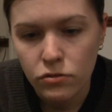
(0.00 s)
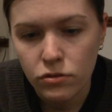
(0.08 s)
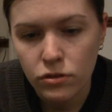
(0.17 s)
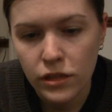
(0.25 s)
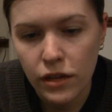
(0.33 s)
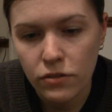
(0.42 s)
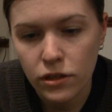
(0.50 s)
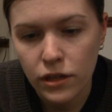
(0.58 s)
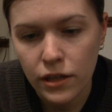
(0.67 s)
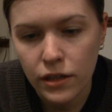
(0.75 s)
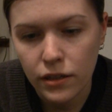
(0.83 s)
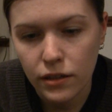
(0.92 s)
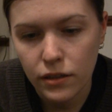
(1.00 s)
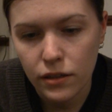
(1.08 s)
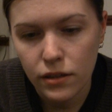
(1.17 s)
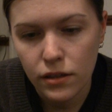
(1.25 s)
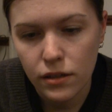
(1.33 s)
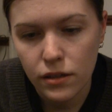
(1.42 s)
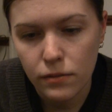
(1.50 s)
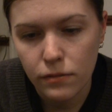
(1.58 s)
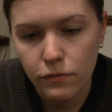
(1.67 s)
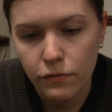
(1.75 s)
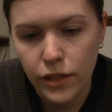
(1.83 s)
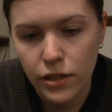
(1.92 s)
soundtrack,
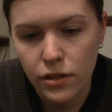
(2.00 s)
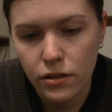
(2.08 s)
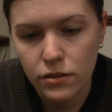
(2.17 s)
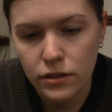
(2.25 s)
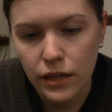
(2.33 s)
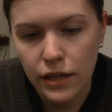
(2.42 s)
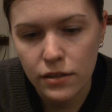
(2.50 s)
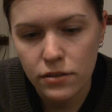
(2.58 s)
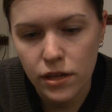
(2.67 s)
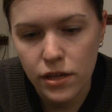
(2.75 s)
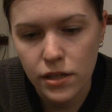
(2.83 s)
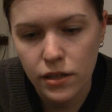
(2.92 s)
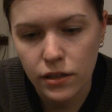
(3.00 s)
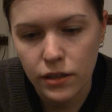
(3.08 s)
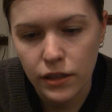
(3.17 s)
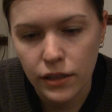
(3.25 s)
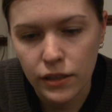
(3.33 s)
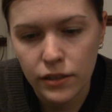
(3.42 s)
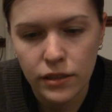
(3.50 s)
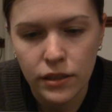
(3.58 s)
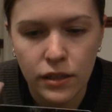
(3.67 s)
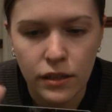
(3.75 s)
videos and strategy guide.